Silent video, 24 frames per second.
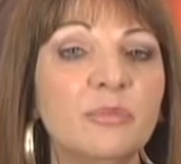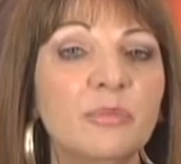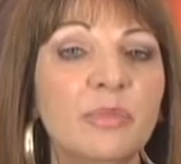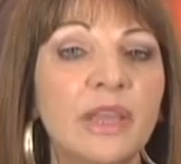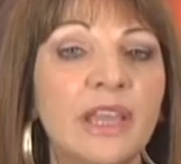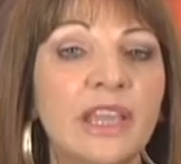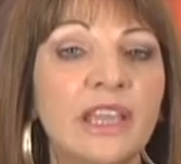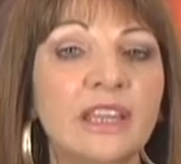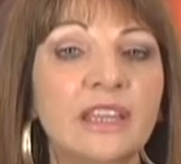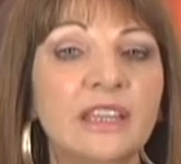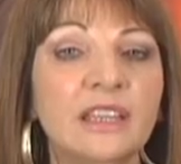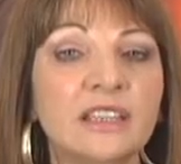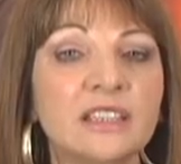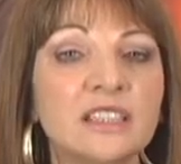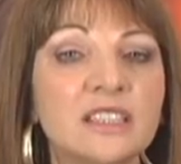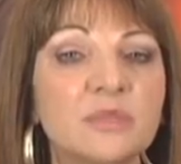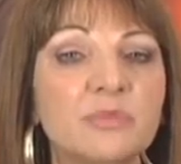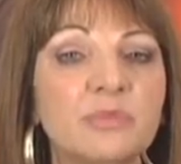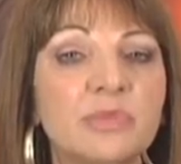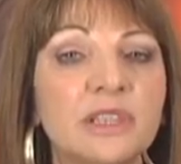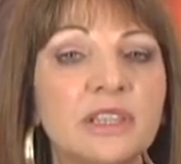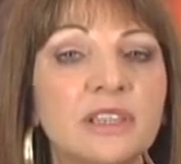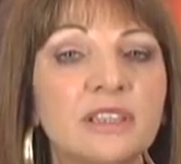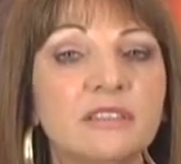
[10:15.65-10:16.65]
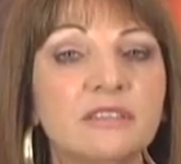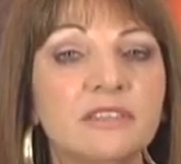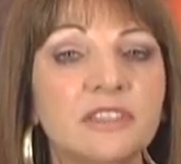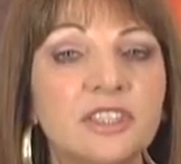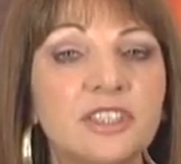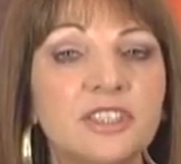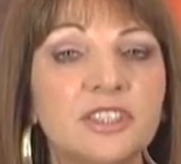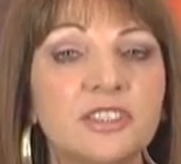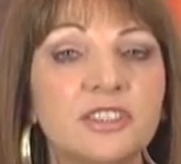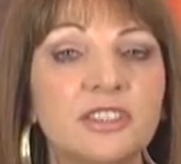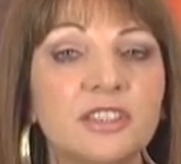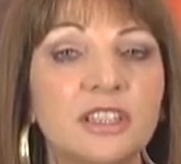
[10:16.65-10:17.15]
paintings speak of
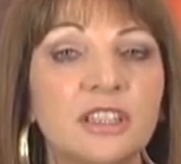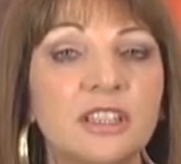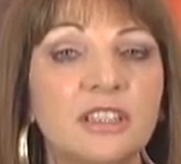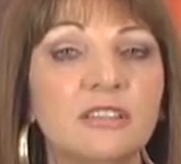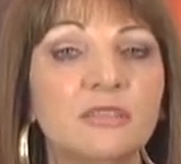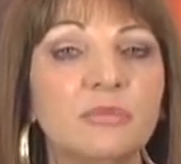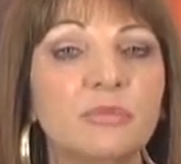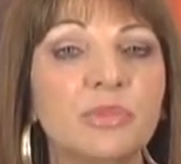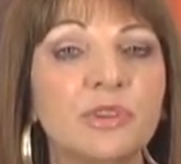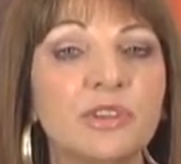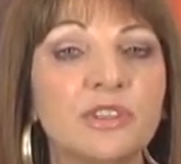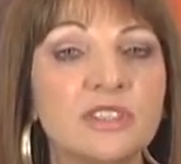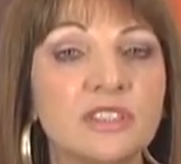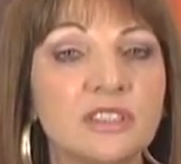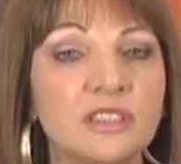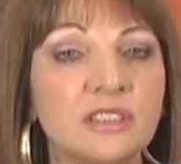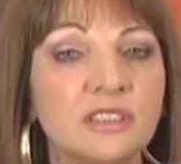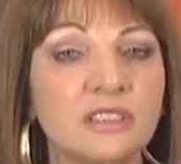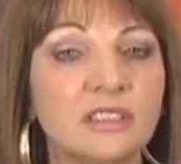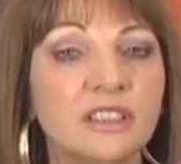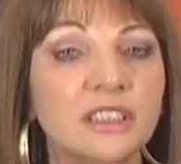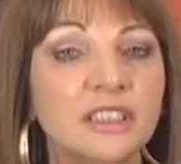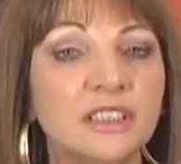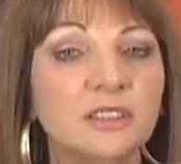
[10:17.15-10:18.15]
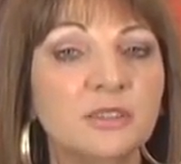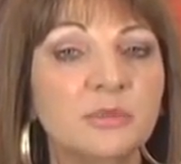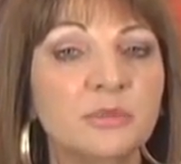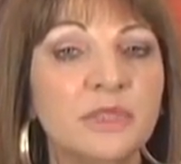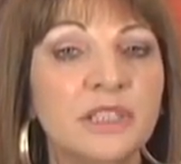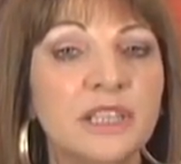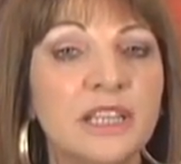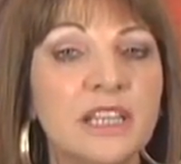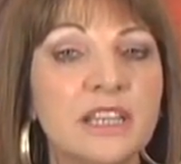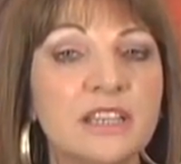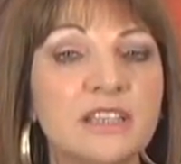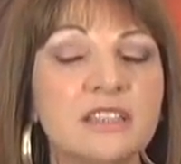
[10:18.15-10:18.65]
a journey of personal
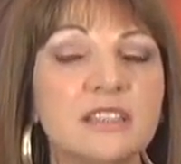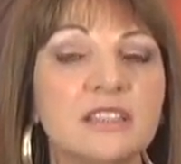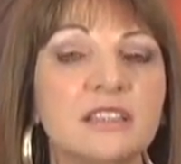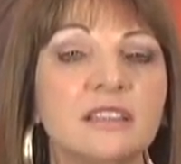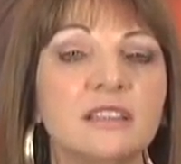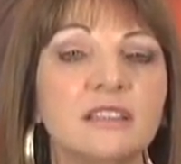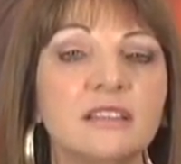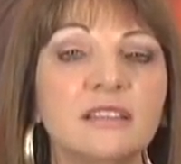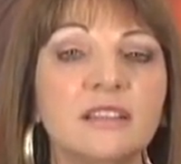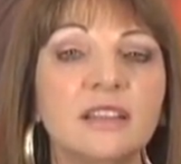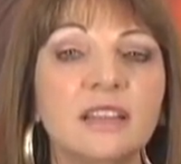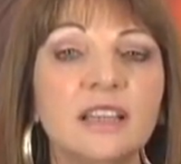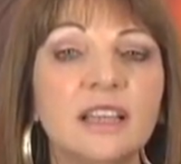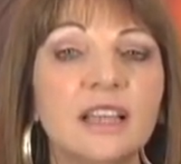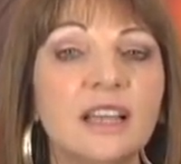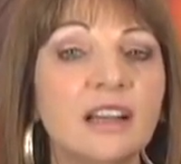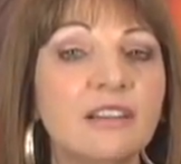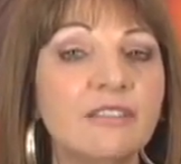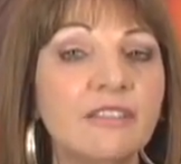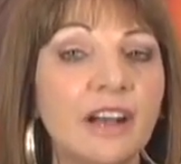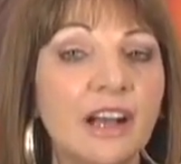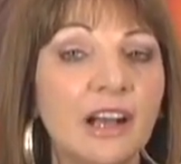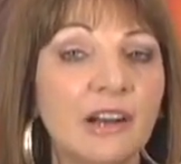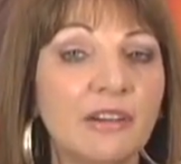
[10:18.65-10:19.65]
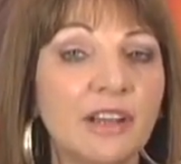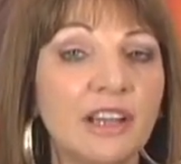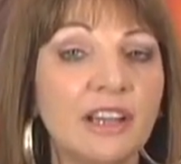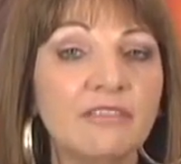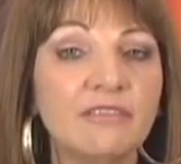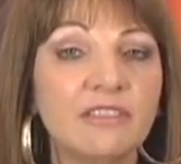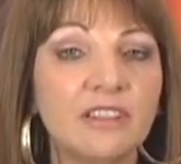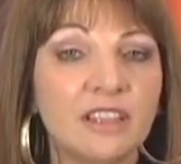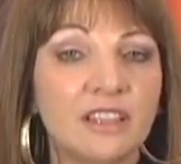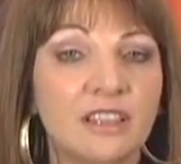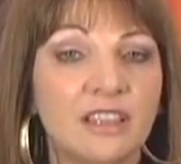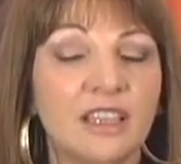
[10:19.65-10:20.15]
illumination, of how
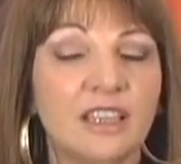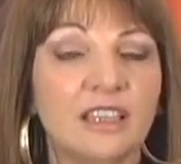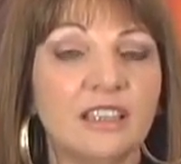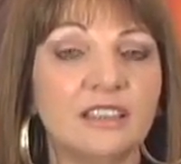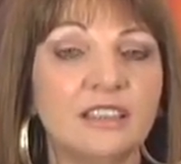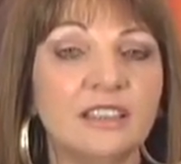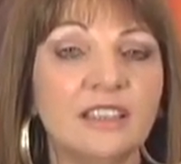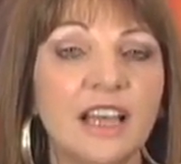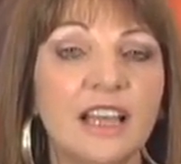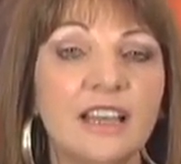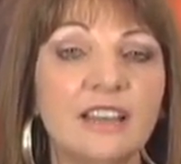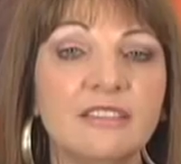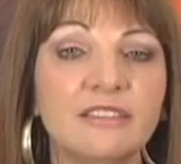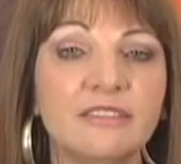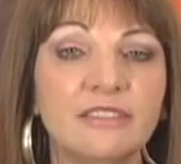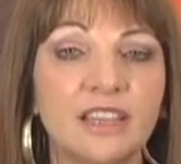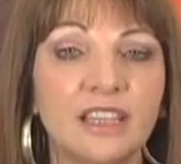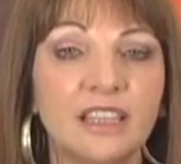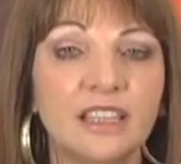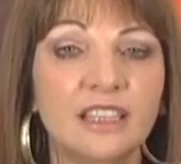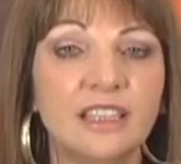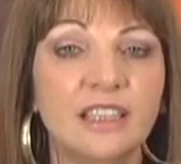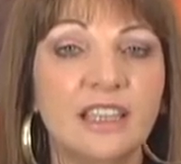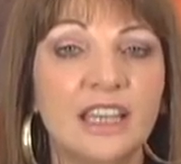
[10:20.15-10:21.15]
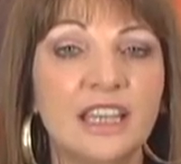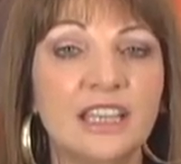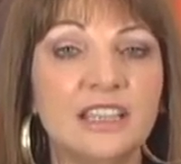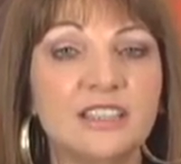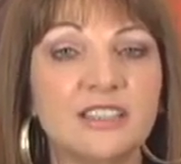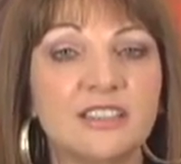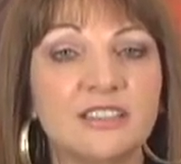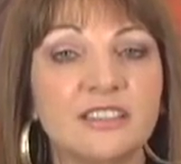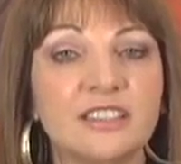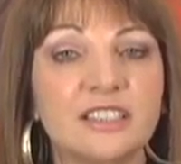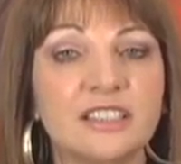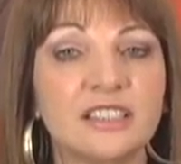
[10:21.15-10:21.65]
everything in life and in
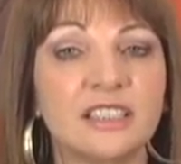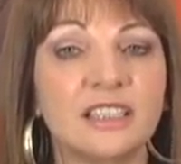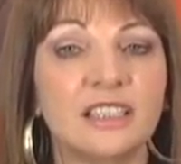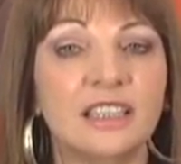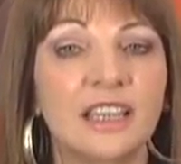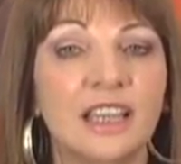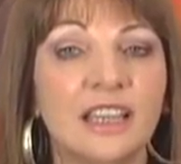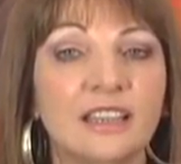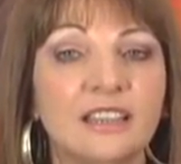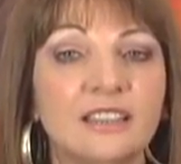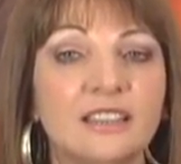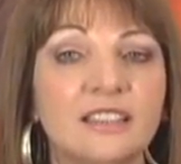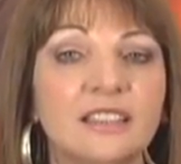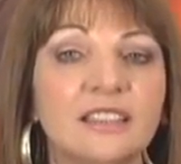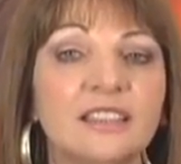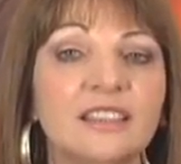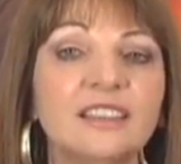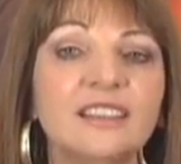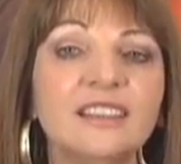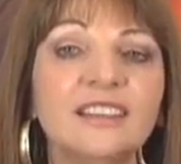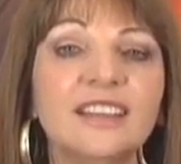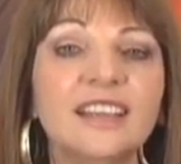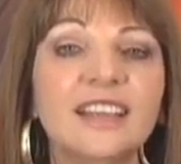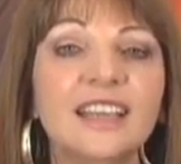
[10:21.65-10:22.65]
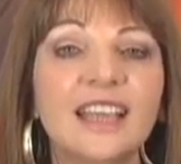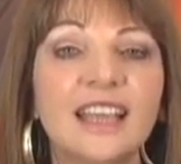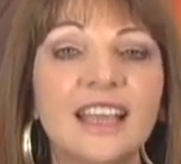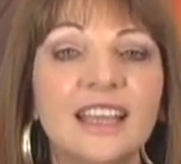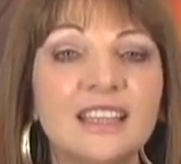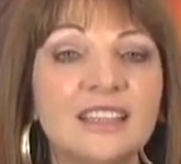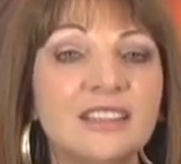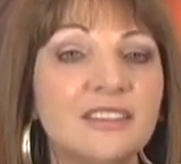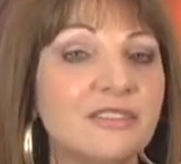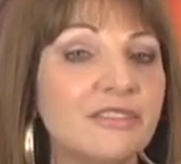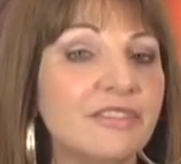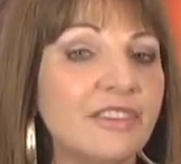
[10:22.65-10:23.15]
nature is connected,
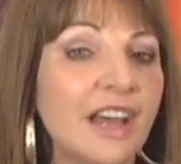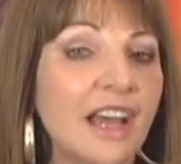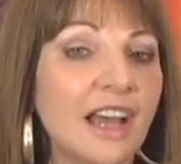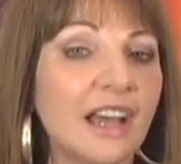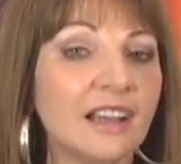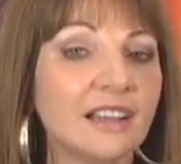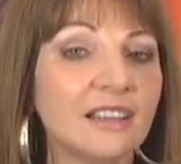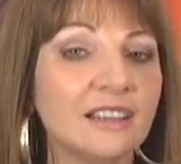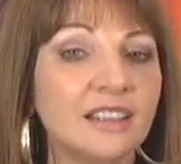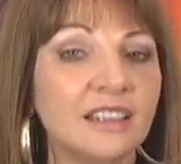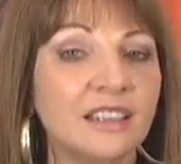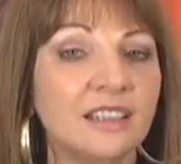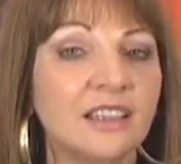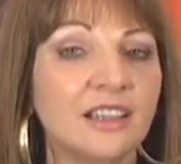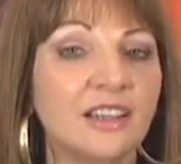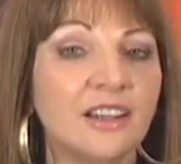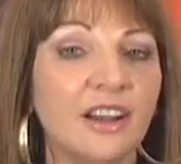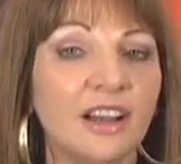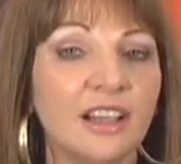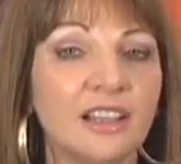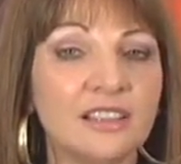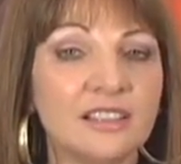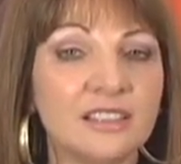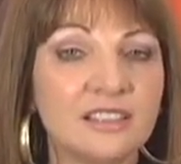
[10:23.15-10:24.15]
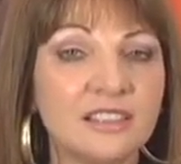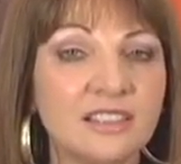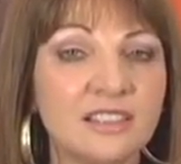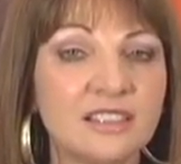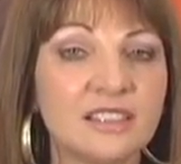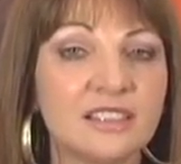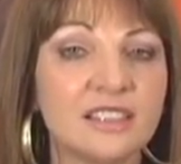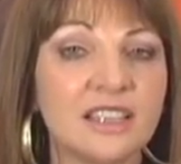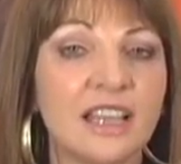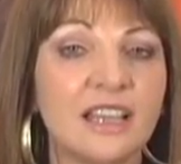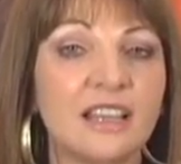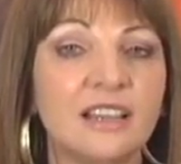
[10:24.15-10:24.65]
and in fact, in a constant
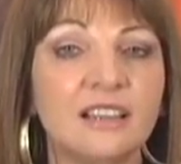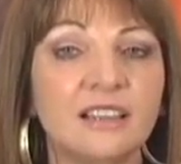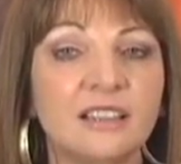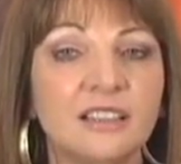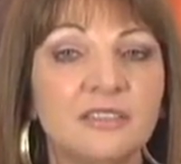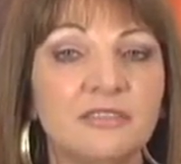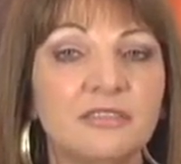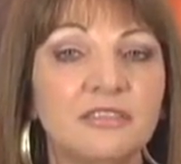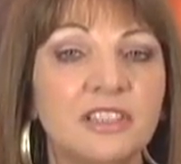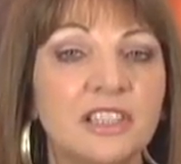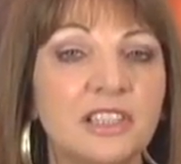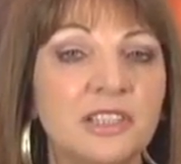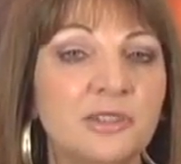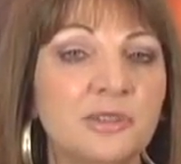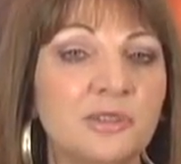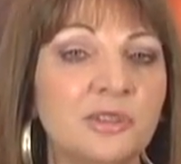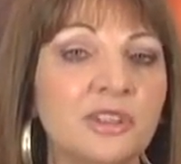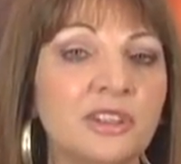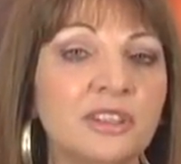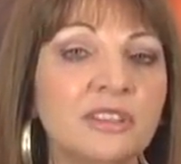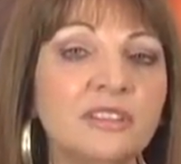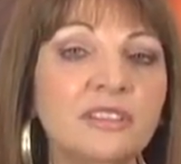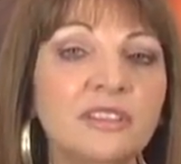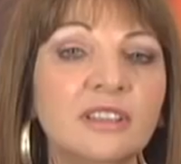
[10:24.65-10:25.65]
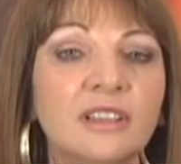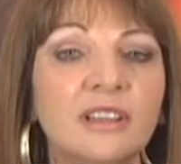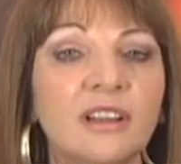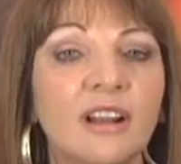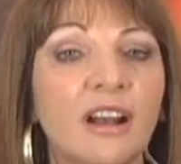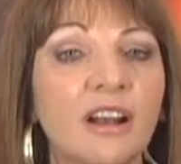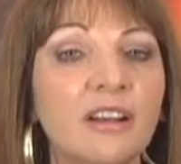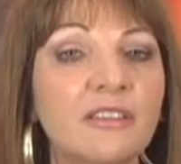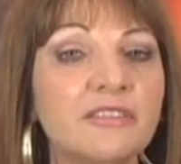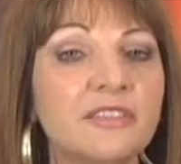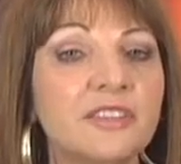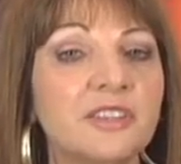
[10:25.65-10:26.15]
cycle of renewal,
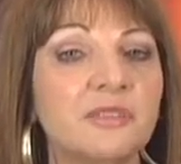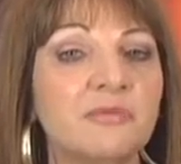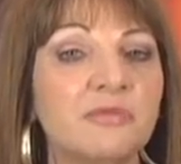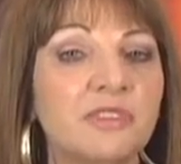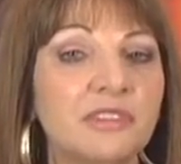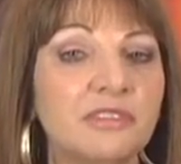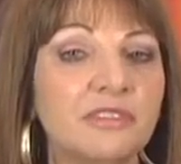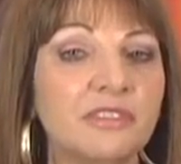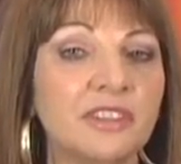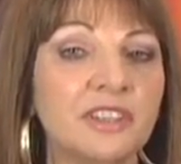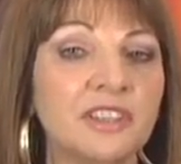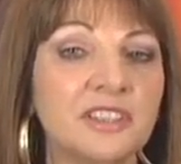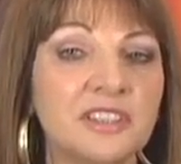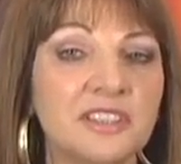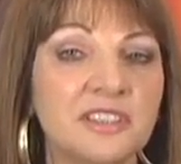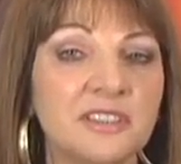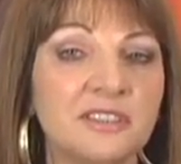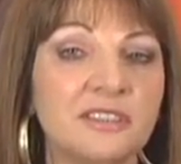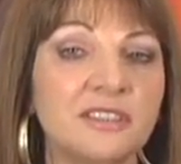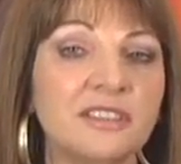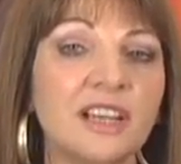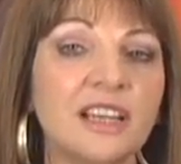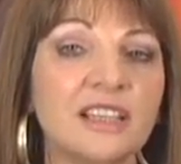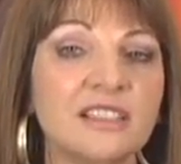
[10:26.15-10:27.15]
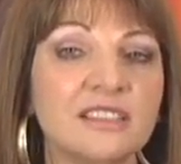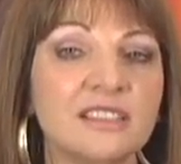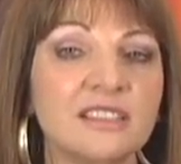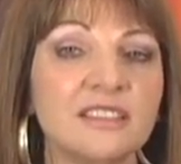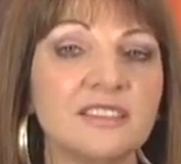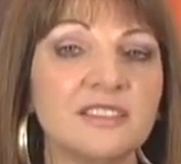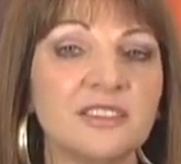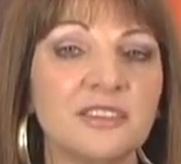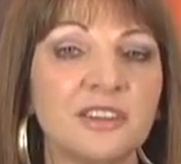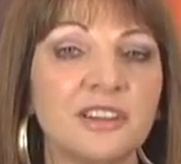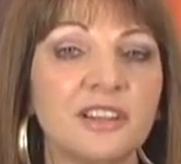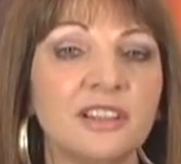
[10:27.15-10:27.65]
often referred to as a
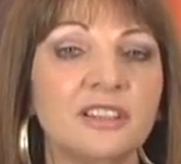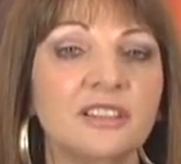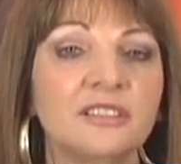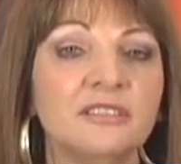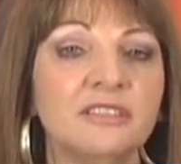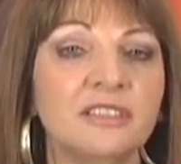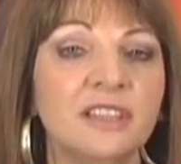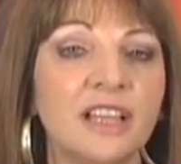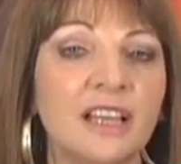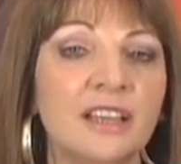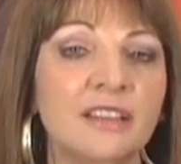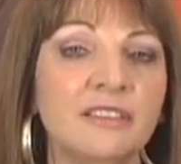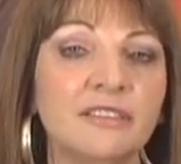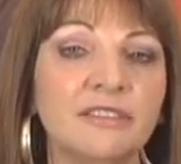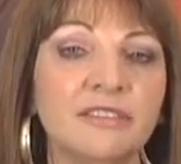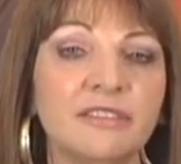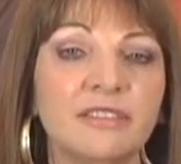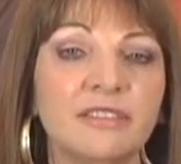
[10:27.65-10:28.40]
circle of life.